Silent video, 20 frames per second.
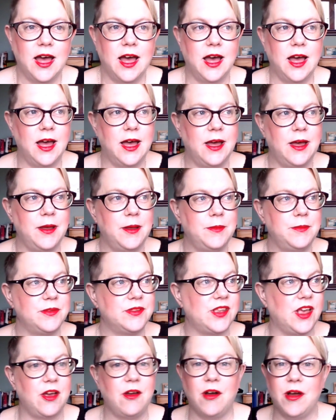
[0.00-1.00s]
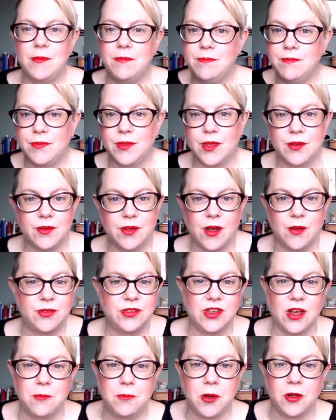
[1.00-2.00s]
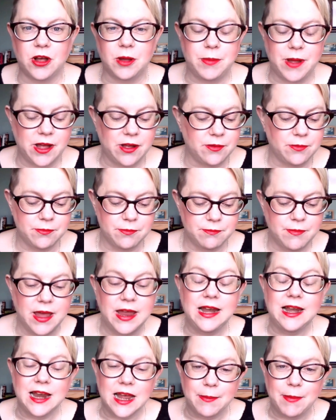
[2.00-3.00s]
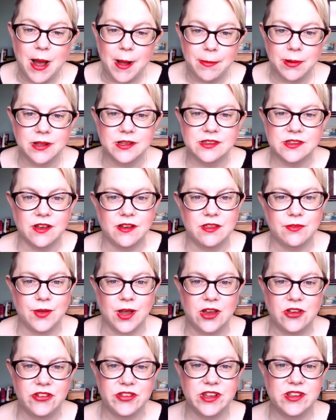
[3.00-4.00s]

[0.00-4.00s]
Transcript: So I blog mainly about plus size fashion.